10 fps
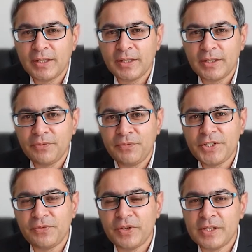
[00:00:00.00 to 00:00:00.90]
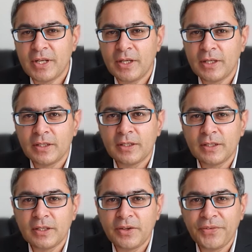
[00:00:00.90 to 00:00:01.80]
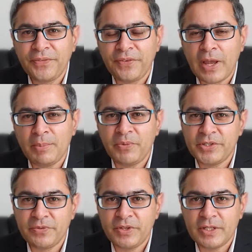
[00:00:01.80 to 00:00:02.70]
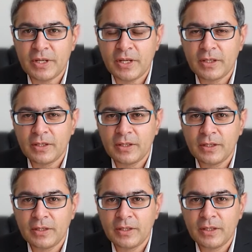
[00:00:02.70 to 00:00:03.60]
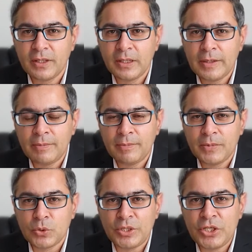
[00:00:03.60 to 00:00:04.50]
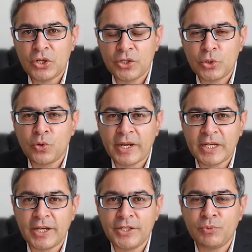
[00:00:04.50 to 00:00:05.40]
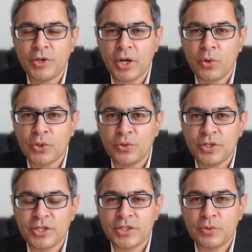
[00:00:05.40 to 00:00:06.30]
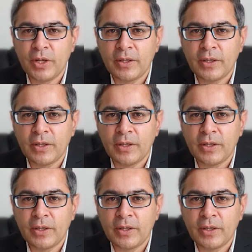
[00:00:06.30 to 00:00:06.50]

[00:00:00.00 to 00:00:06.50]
visit visa, family visit visa. So these are the two categories we are going to discuss today.